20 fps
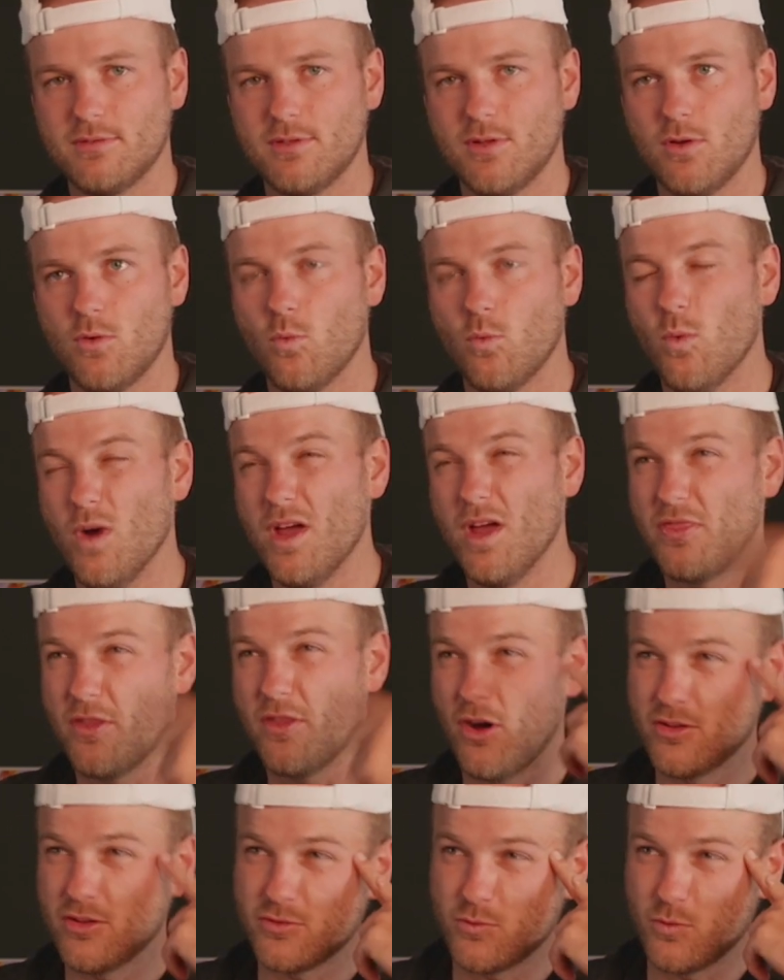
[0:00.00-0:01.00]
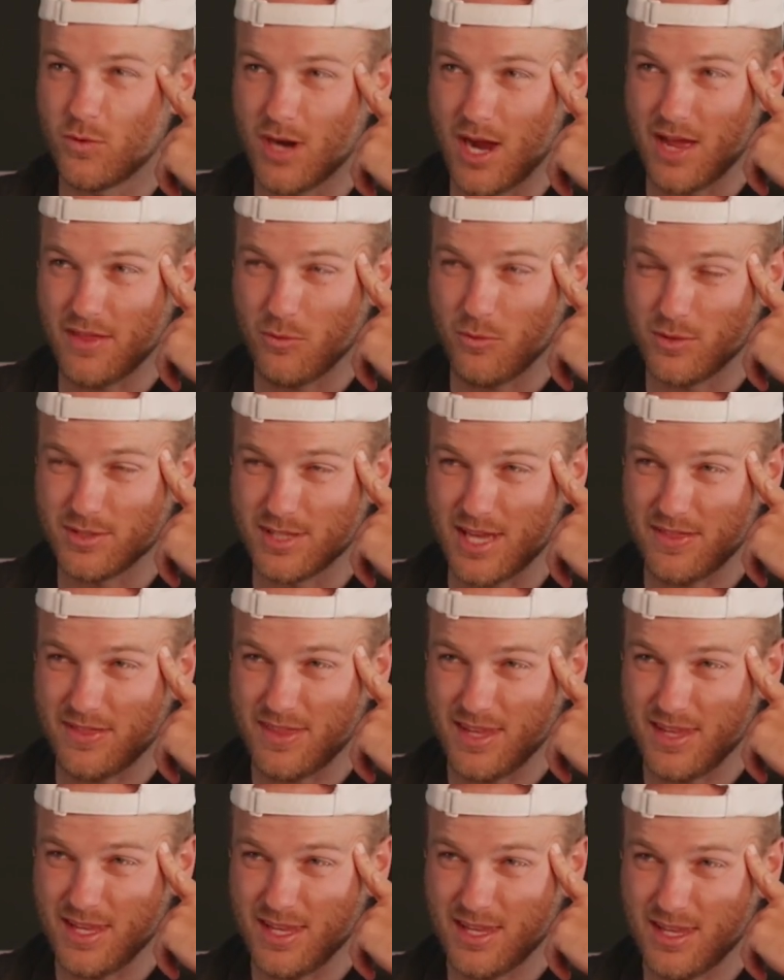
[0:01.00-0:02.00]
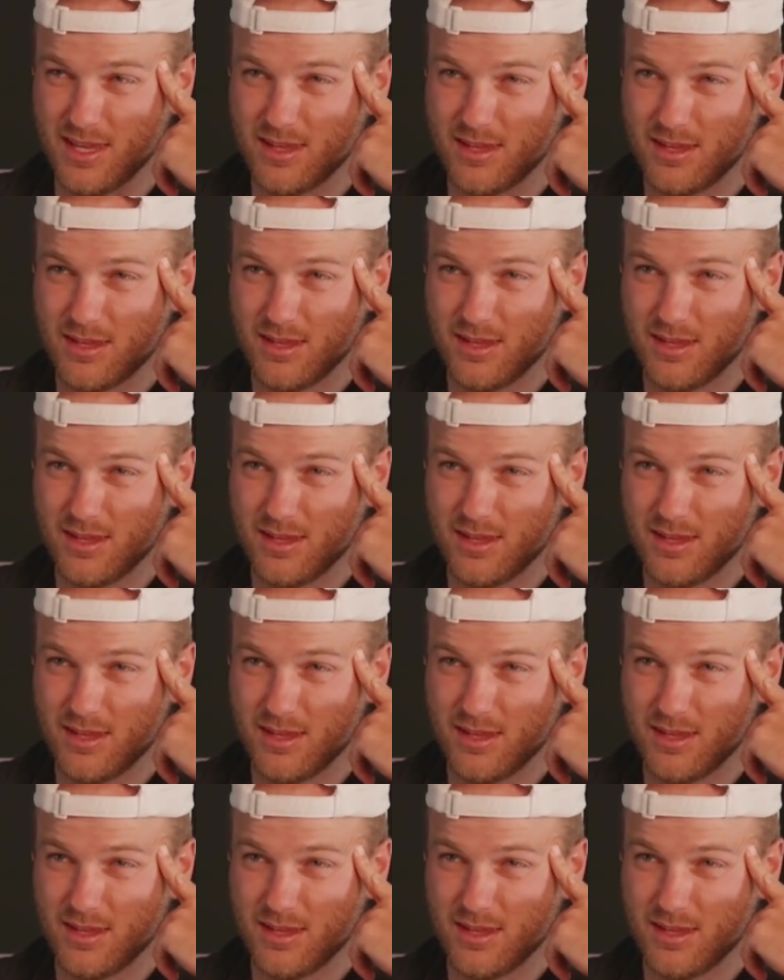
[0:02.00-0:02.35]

What thoughts was I thinking?